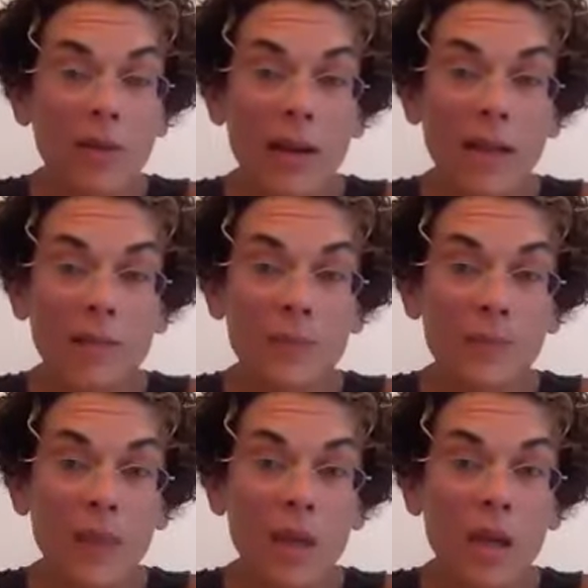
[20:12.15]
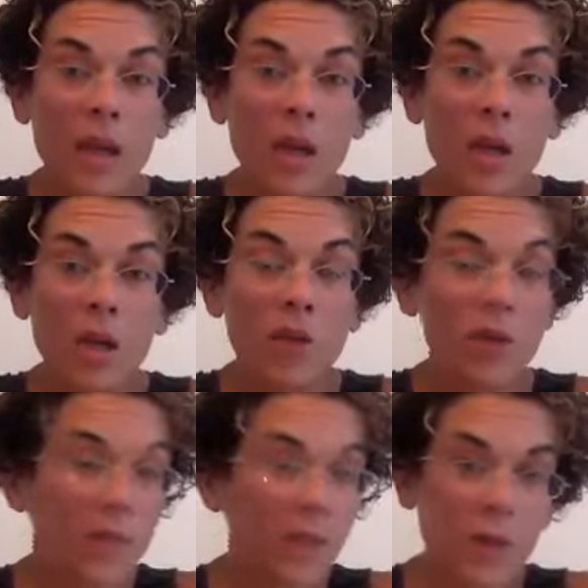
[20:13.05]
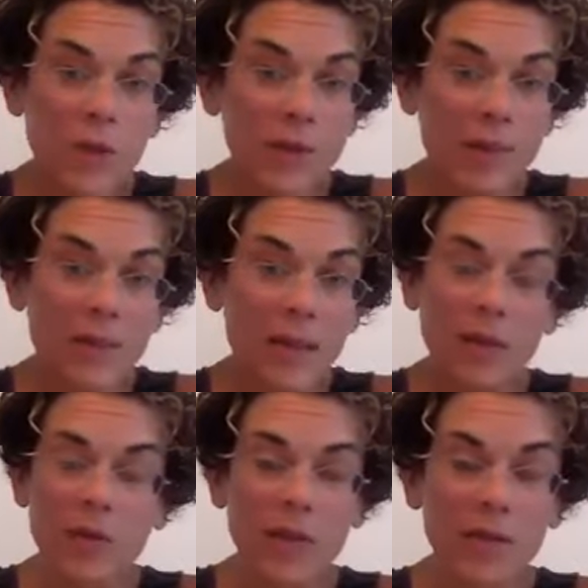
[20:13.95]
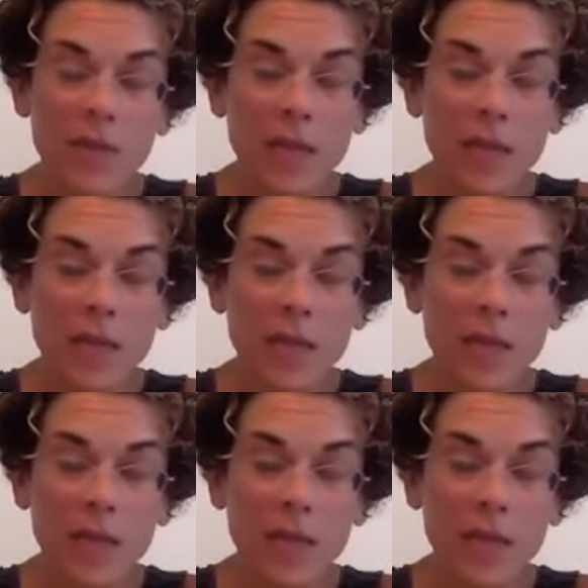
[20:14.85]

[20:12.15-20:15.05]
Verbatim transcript: right? You get to choose who's at your dinner